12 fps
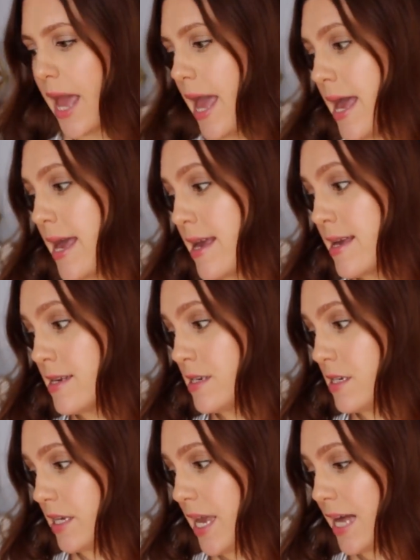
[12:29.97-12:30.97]

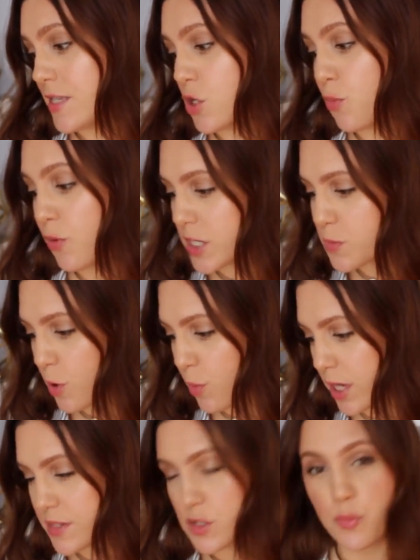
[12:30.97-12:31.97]
And yeah, so price
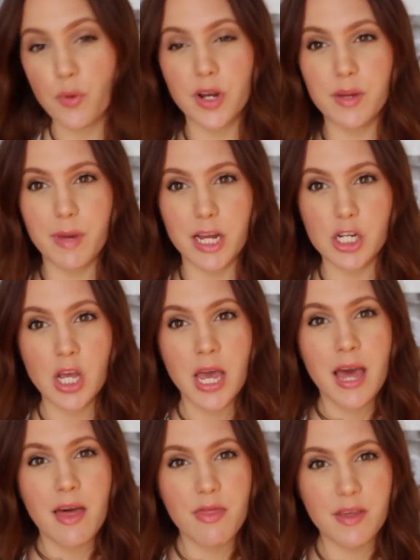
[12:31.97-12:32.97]
point wise, they're pretty much
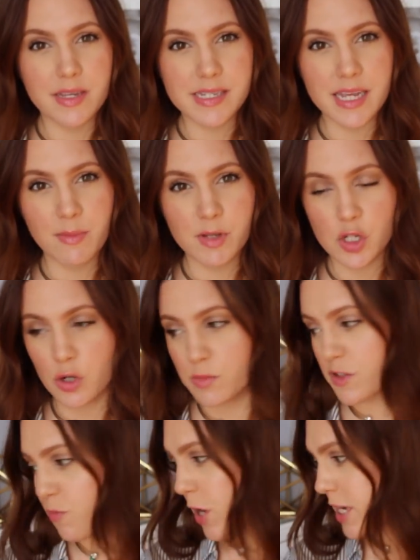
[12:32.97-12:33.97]
the same in terms of